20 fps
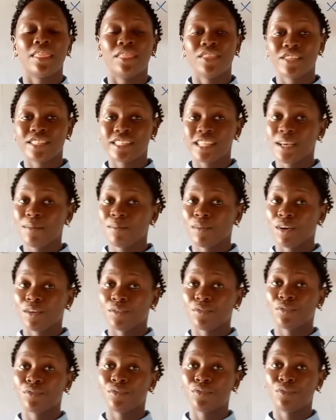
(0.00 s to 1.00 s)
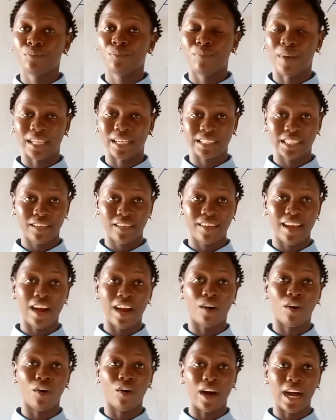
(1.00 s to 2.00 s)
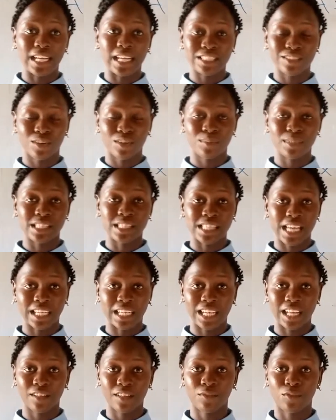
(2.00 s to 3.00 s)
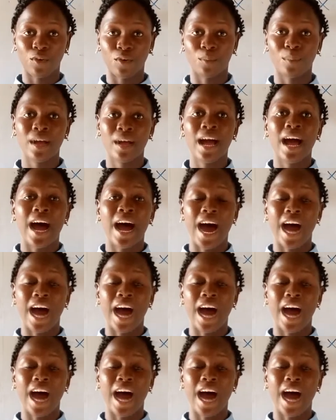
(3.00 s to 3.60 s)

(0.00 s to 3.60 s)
The seam of bacteria or atom in standard form